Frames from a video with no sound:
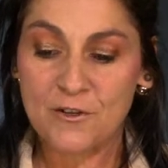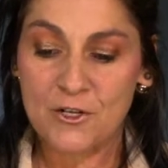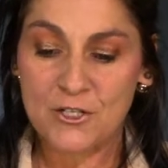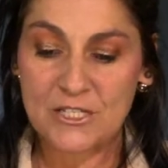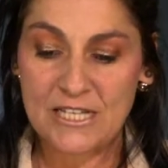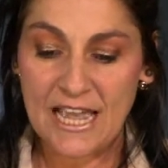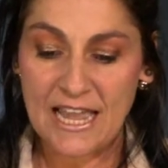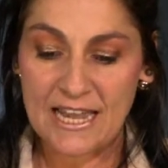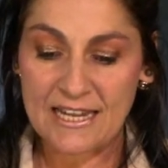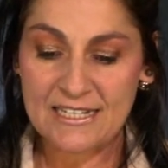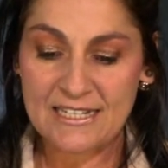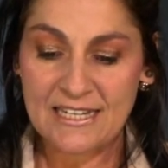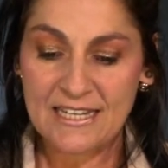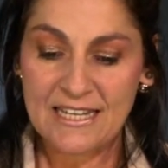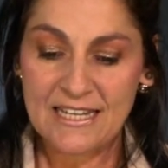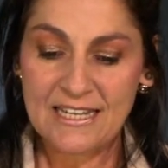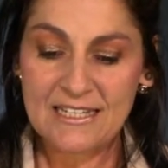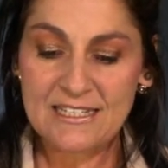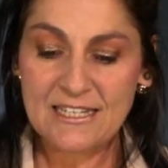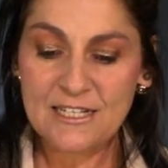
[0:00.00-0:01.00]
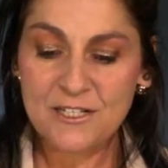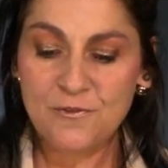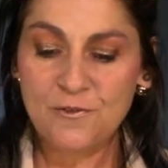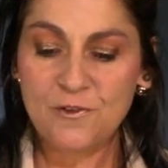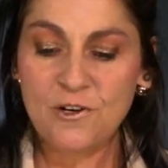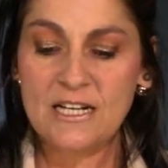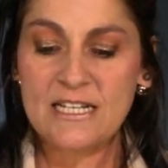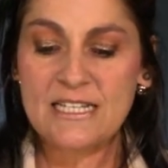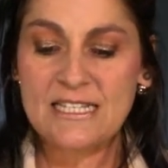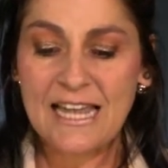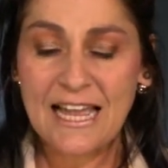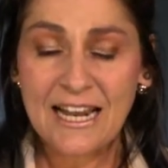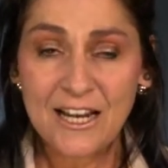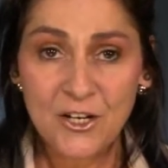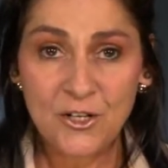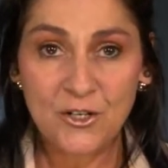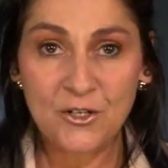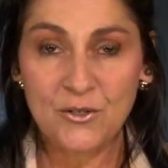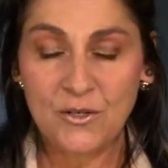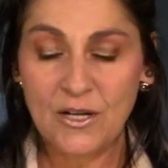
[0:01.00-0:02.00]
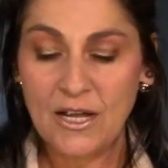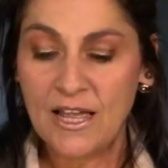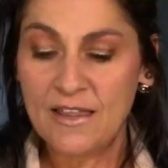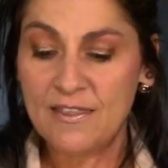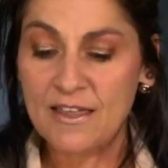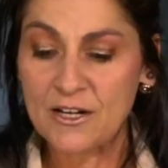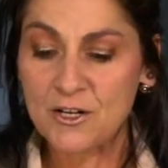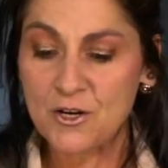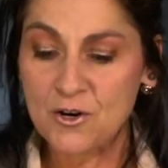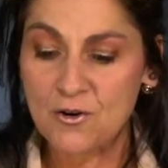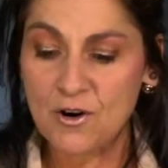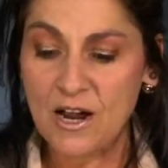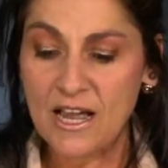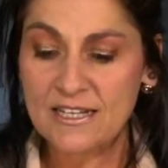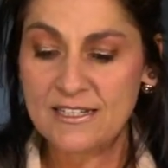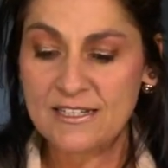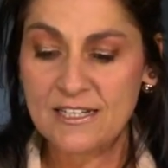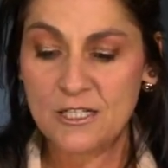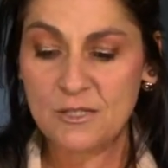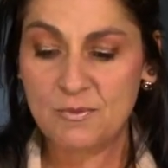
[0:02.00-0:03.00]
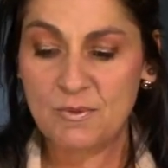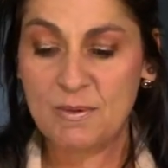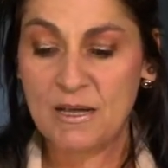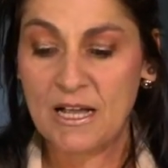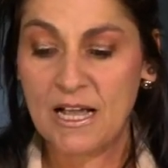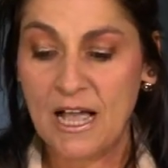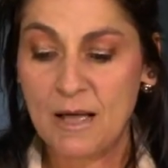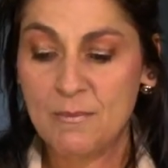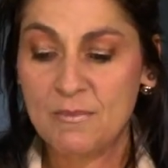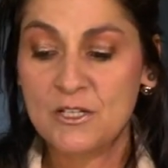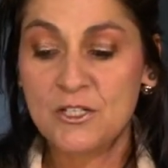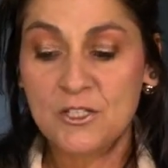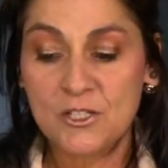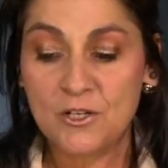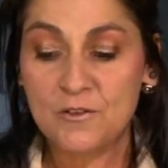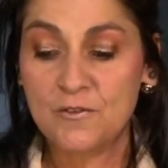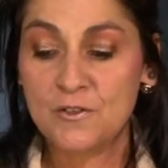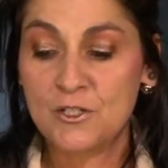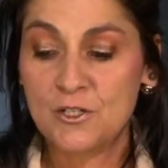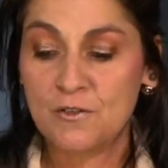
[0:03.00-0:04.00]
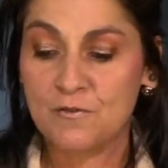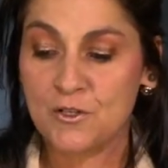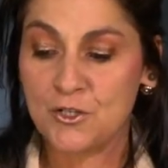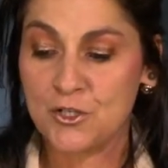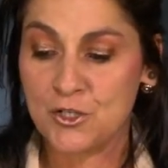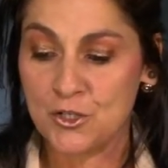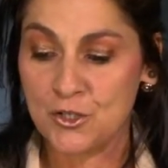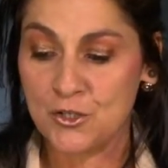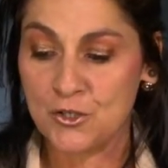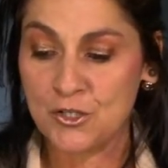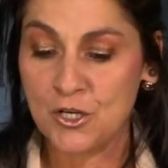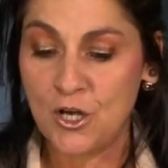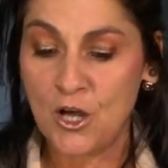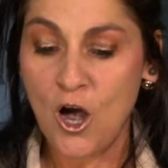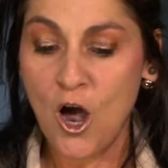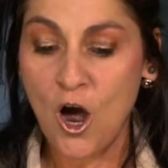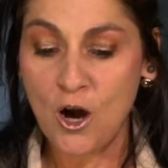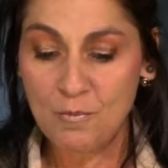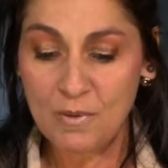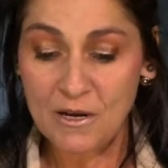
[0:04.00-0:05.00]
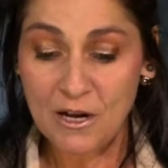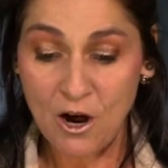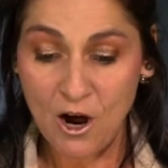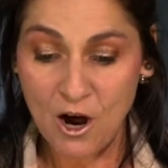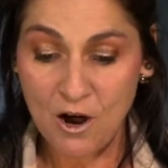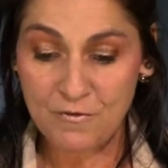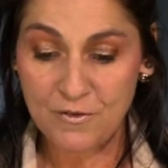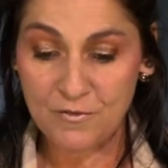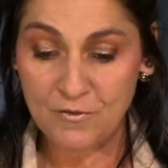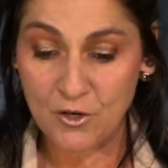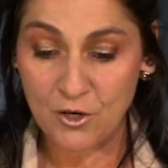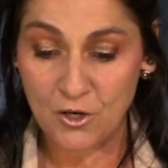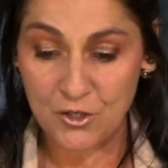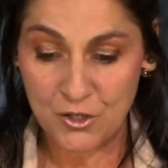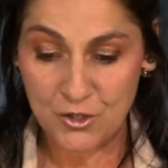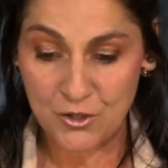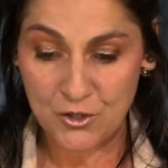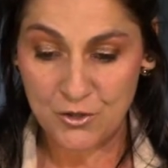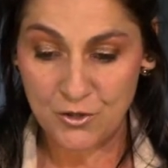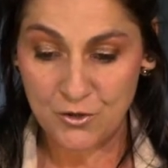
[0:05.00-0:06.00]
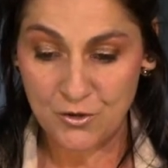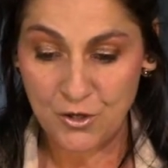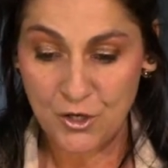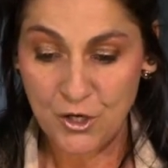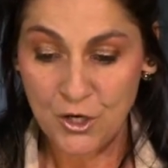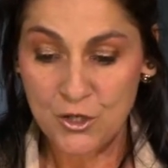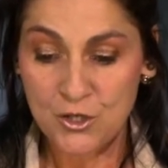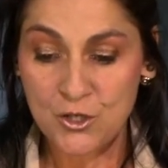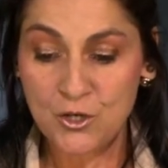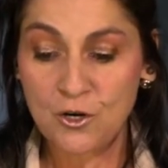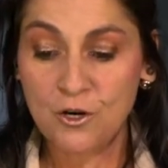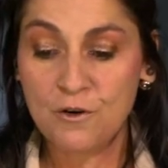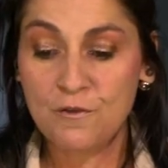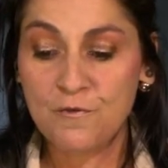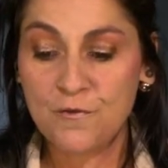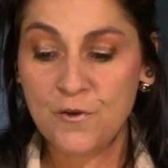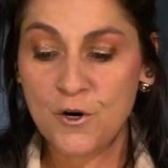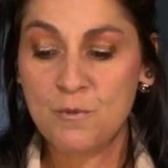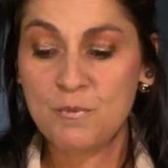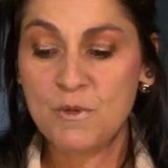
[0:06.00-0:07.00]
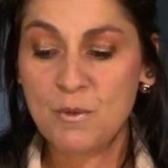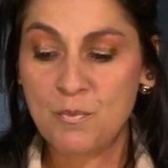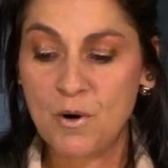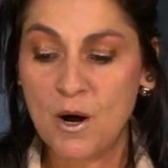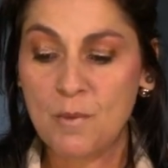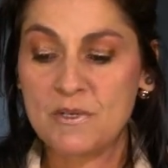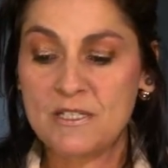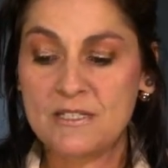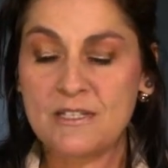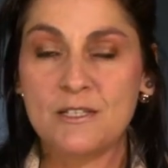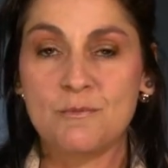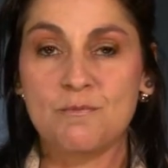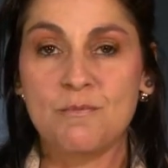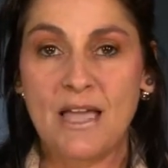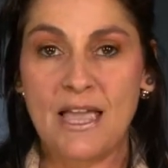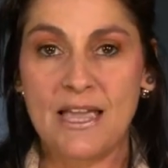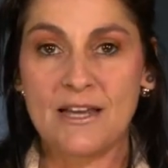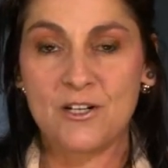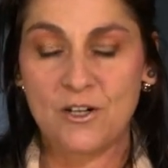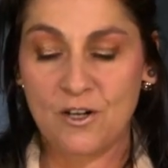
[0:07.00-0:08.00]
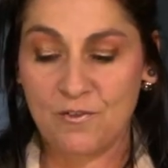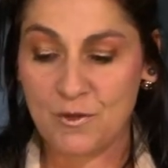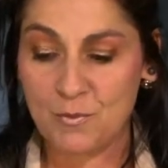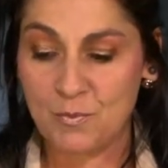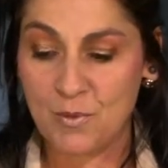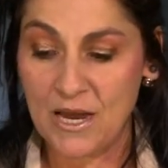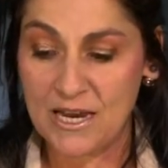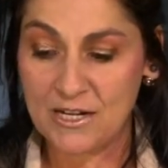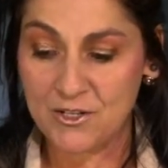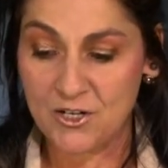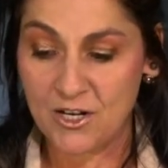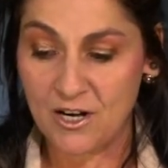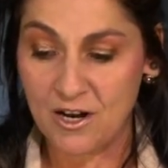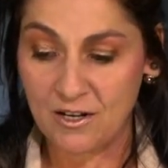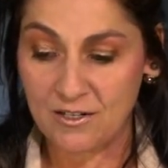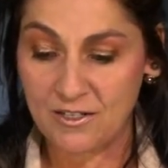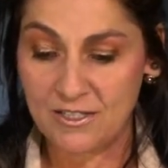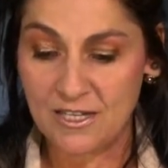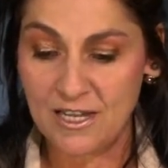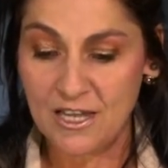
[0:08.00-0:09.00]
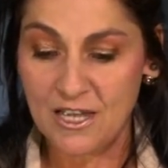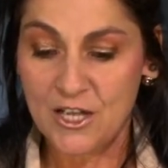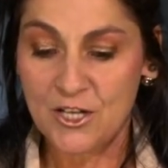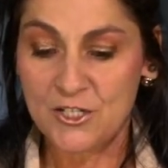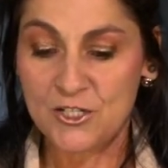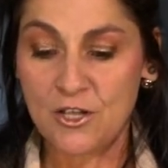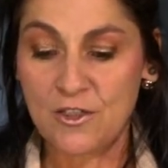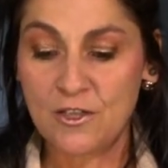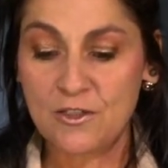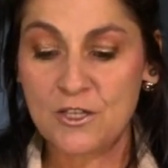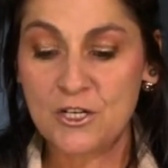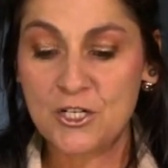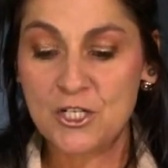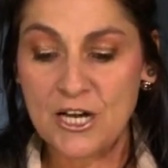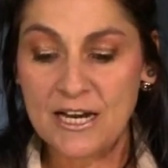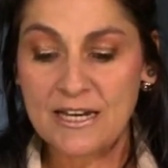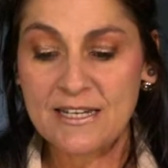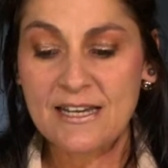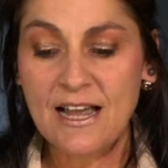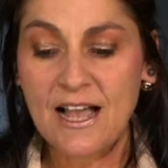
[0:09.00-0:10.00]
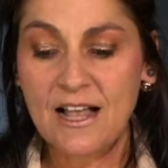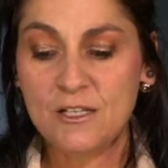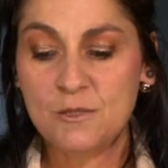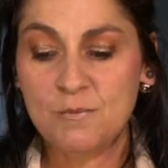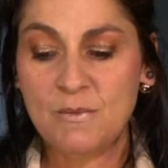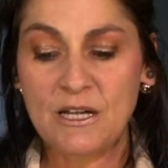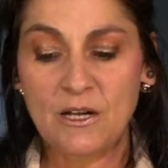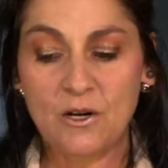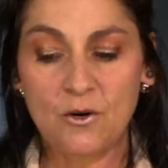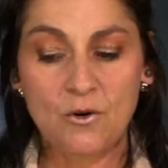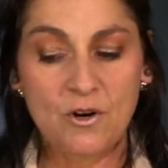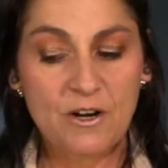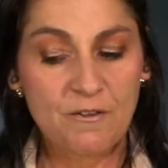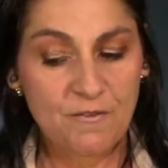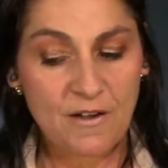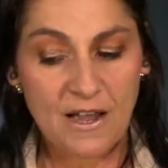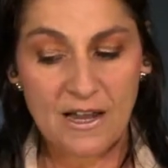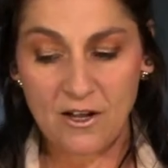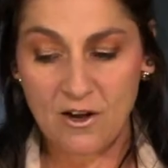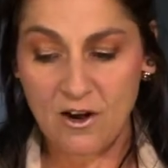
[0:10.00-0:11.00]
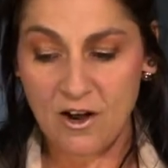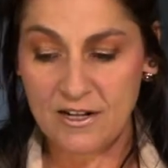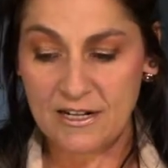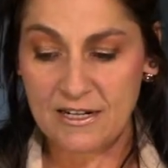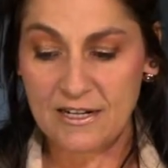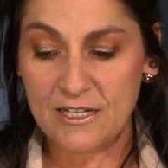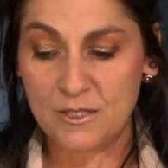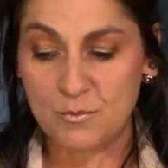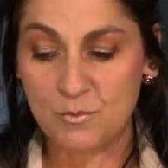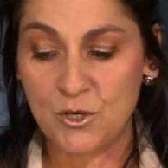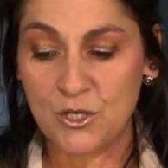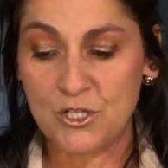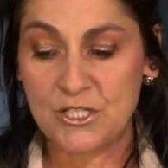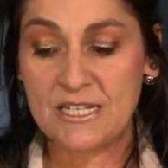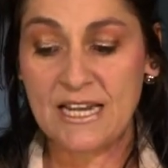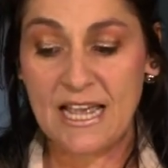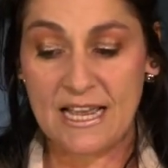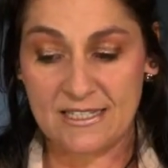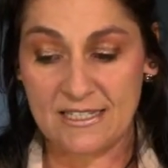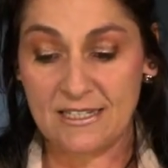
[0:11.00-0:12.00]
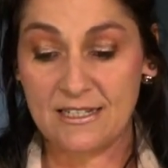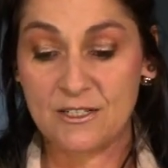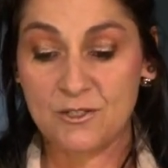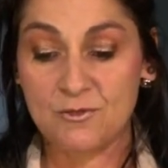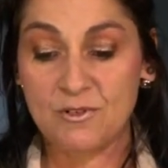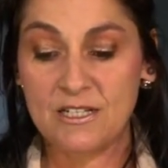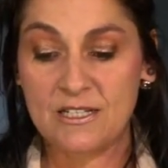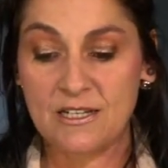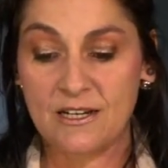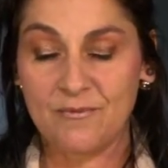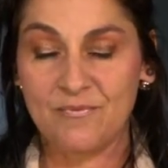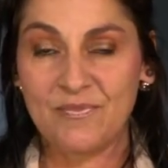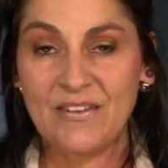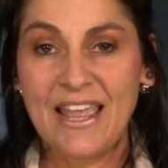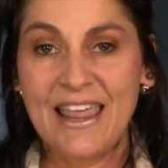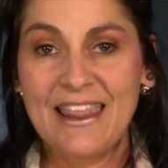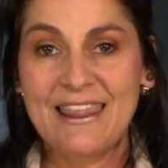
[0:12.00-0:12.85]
verse 8, it says, For I tell you that Christ has become a servant of the Jews on behalf of God's truth to confirm the promises made of the patriarchs so that the Gentiles may glorify God in his mercy, as it is written.